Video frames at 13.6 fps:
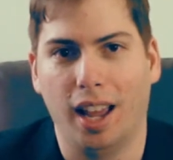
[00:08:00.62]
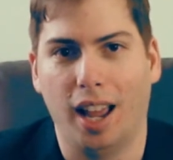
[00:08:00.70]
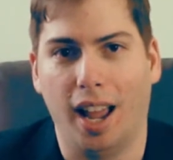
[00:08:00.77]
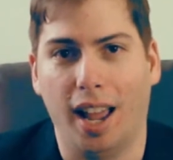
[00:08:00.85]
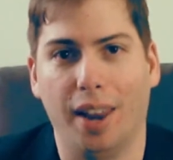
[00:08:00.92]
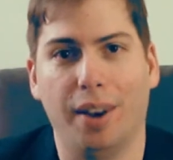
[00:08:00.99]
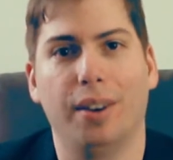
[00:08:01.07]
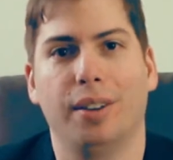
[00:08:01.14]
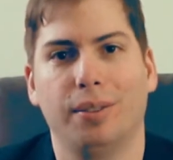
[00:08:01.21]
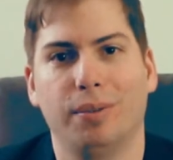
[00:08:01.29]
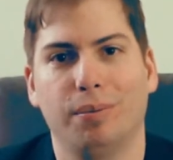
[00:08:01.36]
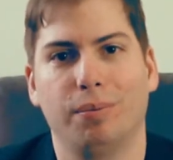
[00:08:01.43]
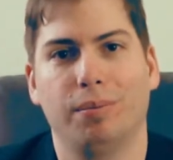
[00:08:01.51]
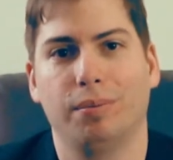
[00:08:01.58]
and
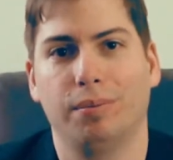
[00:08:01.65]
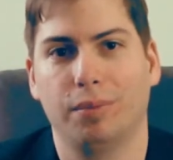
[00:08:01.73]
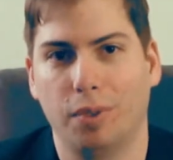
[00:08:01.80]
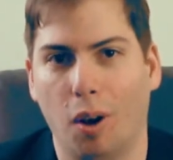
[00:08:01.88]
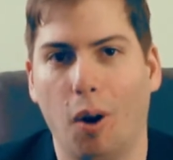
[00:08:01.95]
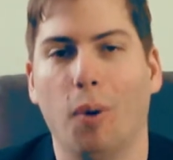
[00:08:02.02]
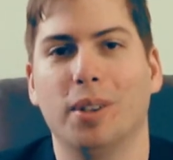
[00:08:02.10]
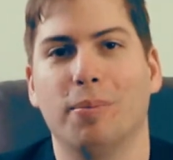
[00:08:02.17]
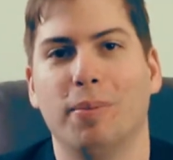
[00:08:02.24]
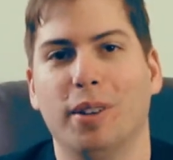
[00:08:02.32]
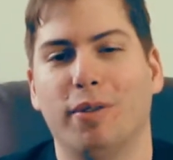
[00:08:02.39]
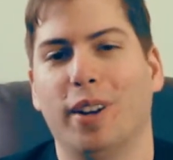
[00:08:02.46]
always be a